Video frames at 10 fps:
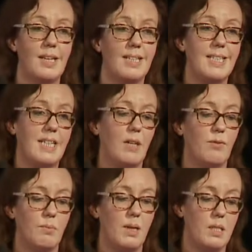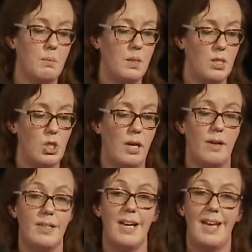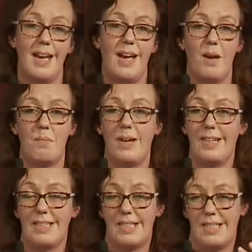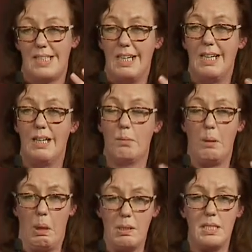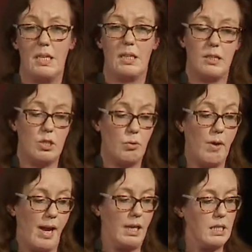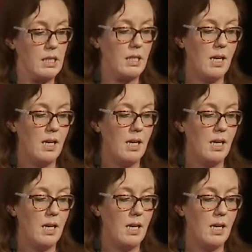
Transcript: There's still information being shared, um, and it's still personal and direct.